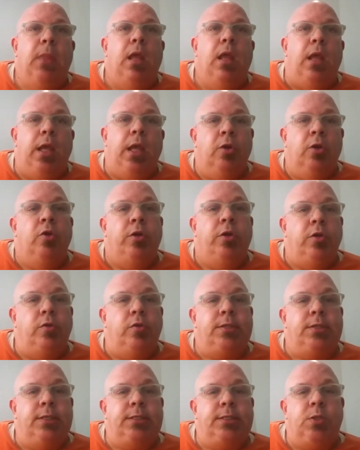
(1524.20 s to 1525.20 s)

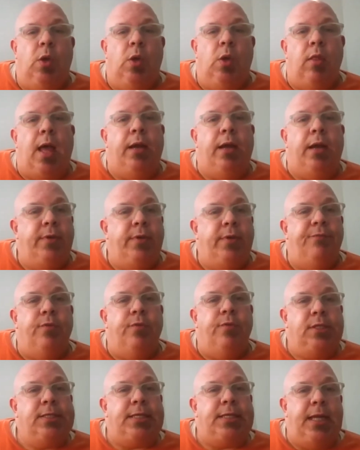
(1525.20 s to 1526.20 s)
introduced us to a lot of
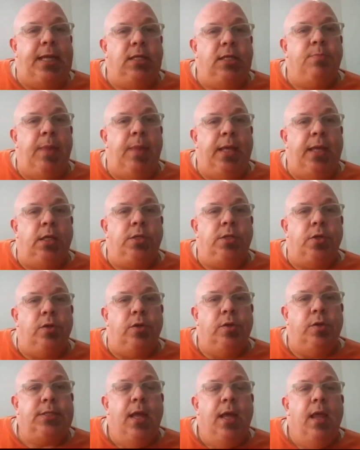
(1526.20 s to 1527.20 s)
different stage
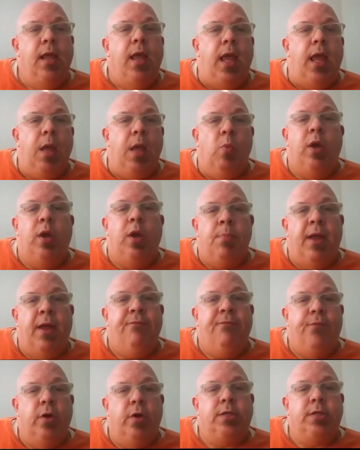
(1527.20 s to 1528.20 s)
managers. And one of my
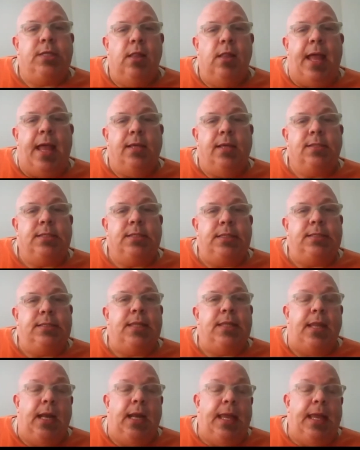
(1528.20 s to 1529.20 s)
first classes
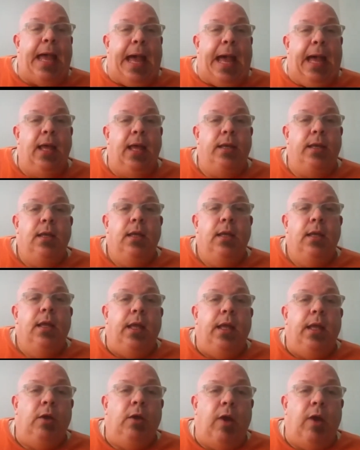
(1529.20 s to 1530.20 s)
that I had
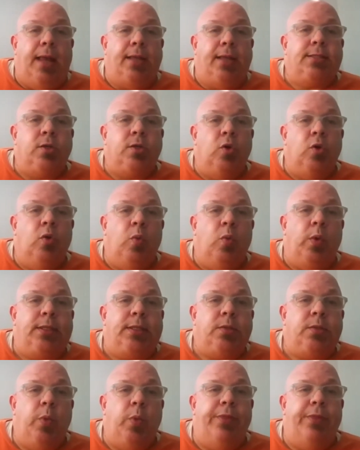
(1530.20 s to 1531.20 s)
in grad school
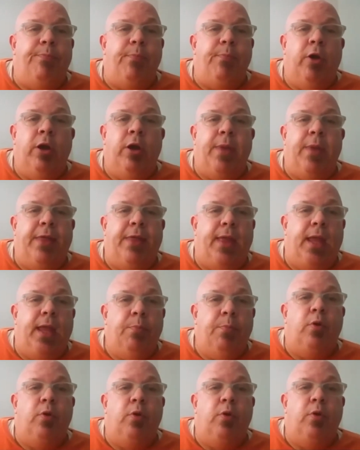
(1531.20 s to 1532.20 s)
was with Mary Beth
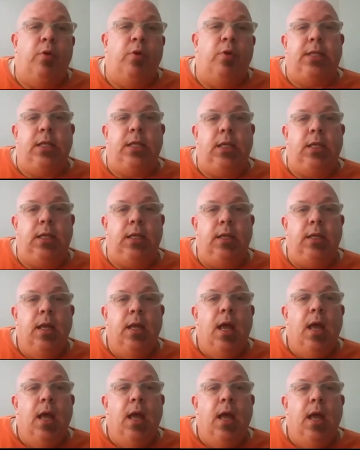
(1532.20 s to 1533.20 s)
Abel, who's the
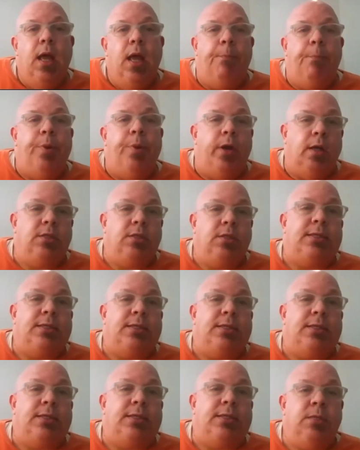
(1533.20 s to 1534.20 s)
production
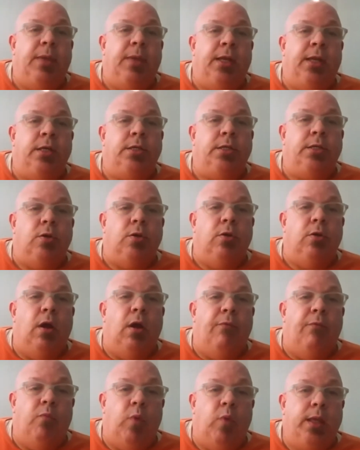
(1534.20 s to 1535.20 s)
stage manager
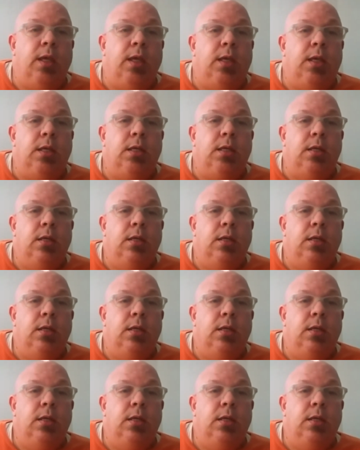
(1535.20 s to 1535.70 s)
of Wicked.